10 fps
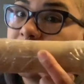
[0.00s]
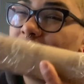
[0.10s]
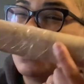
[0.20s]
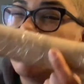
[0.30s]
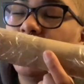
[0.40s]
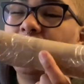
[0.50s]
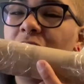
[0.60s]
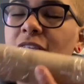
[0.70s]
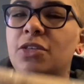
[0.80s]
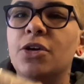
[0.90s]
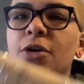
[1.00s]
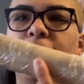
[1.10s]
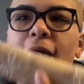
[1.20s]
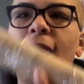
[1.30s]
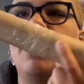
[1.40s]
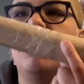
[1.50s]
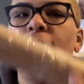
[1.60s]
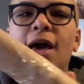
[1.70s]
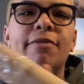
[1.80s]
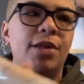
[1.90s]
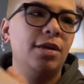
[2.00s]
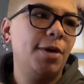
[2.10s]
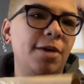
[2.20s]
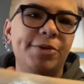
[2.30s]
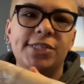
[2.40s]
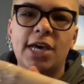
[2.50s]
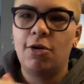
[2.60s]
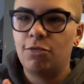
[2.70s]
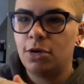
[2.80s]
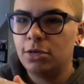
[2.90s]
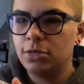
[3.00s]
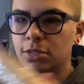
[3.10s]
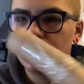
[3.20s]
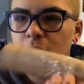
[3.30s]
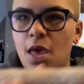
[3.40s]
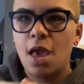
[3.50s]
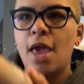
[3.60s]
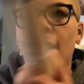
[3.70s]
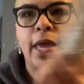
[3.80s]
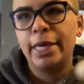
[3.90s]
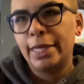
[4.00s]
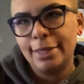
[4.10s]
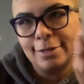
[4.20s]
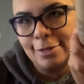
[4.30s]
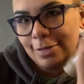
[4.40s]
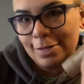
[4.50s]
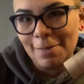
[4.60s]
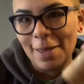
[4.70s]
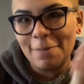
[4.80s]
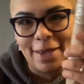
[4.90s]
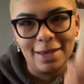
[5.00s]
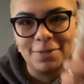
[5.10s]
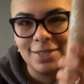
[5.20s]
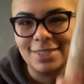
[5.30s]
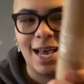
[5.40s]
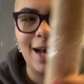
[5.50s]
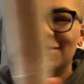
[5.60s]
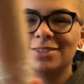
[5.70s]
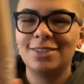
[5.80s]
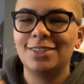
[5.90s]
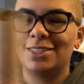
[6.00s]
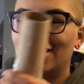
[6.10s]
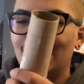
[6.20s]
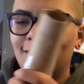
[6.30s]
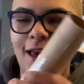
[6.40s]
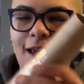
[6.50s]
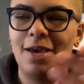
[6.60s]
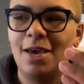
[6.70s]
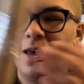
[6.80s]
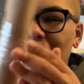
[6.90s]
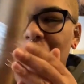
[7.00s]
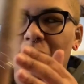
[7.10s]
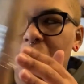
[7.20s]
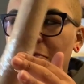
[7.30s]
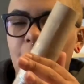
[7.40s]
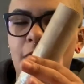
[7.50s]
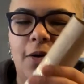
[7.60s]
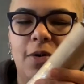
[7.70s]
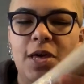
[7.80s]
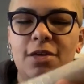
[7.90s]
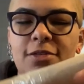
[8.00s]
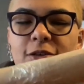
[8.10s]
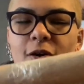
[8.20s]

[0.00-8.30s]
It's much easier, but I don't have any paper towel rolls and I ain't going to use my paper towels just to get that cardboard out. So